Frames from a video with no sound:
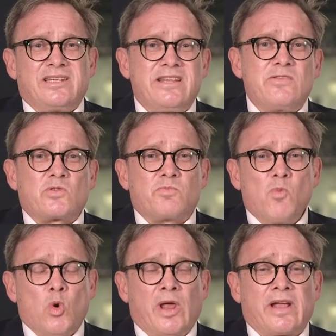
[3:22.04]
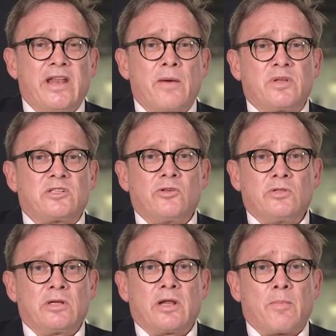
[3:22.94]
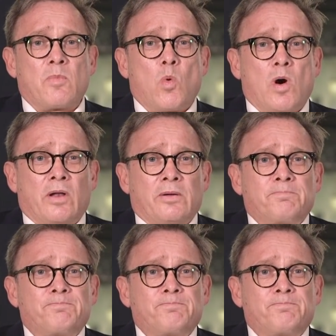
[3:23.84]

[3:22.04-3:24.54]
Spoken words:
he looks more like a number 2 than a number 1.